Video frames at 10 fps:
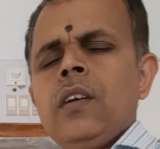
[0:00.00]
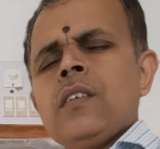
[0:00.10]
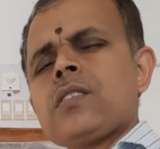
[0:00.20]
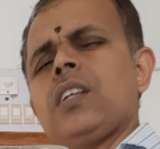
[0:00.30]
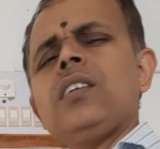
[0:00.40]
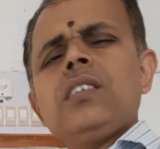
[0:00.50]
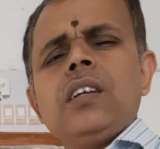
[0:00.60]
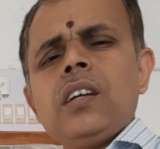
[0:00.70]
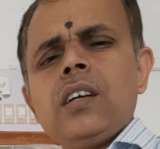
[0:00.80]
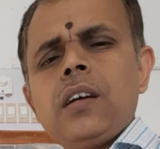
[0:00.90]
So
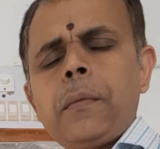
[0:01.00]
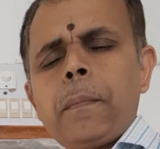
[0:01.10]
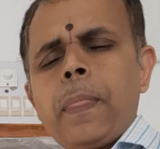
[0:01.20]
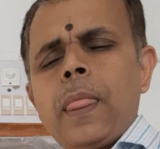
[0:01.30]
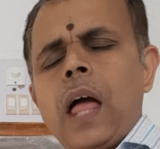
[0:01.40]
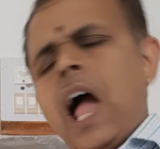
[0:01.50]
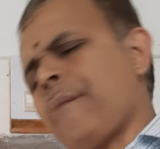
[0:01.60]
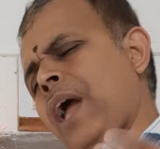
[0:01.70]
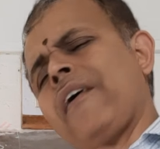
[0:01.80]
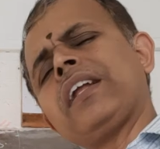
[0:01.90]

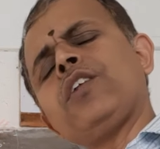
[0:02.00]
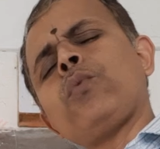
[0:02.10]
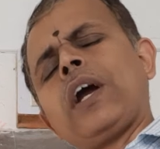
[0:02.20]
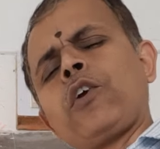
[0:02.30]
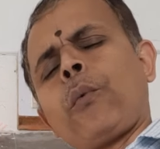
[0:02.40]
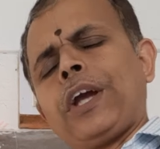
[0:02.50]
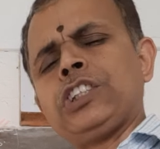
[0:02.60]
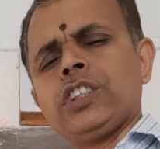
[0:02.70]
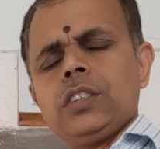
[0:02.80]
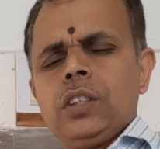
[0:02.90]
I'm having one
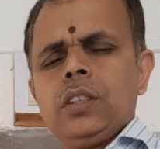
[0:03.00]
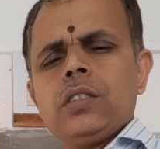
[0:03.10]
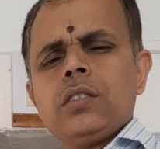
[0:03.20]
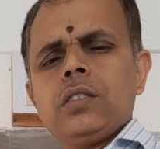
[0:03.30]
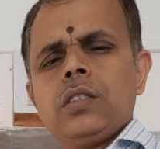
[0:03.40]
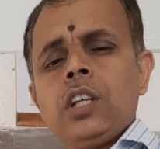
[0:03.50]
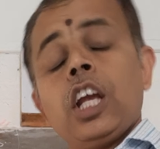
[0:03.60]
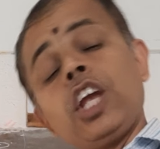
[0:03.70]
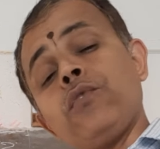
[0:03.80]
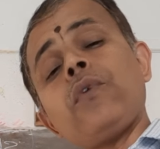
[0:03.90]
question here.
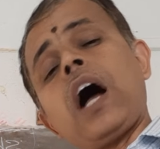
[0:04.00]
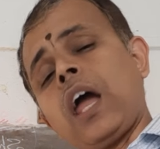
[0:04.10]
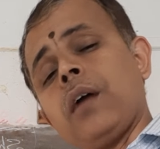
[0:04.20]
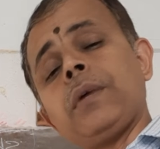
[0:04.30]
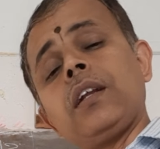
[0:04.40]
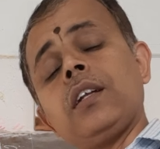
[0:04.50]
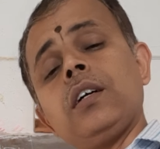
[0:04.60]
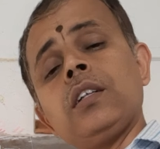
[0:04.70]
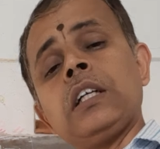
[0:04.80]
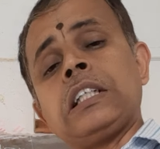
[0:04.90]
If I am
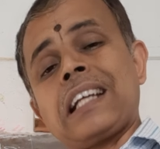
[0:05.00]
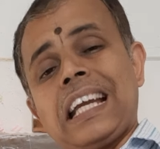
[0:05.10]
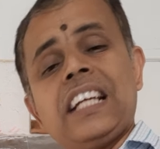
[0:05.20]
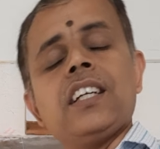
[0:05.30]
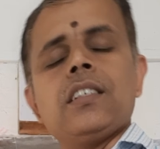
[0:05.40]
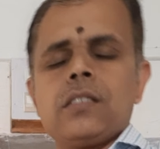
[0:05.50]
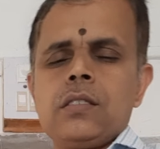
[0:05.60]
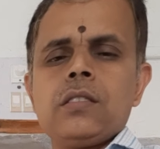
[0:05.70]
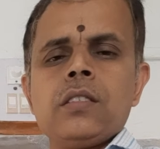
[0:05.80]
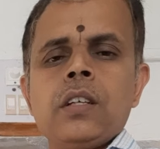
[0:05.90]
the trader,
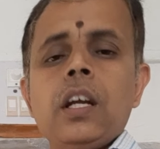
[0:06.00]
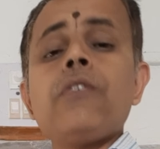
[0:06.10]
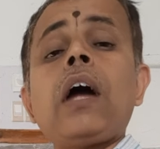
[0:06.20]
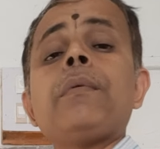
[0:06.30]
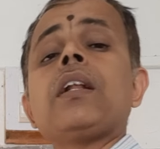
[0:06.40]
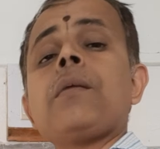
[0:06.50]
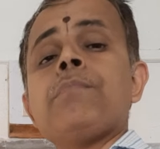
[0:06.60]
if I am the